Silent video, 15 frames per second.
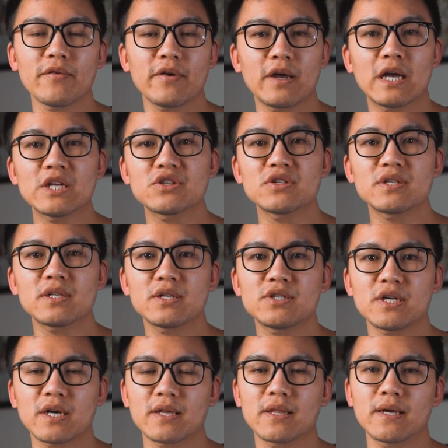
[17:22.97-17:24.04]
If you're interested in
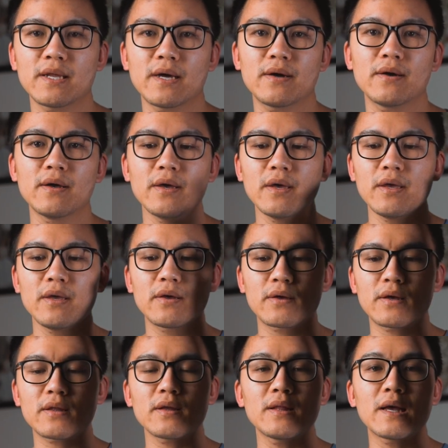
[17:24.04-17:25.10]
checking that out, you can
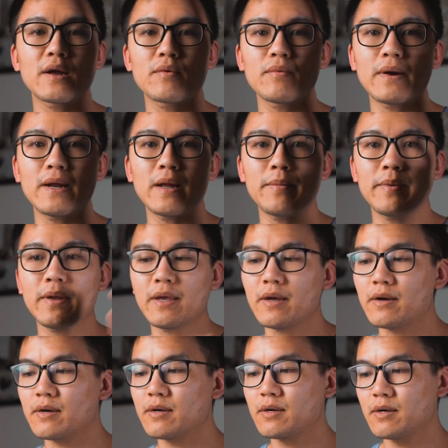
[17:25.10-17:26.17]
click the link right up
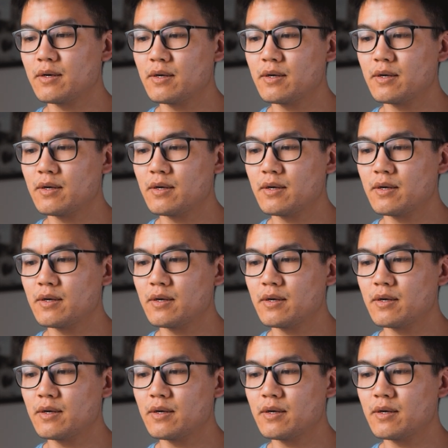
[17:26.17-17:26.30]
here.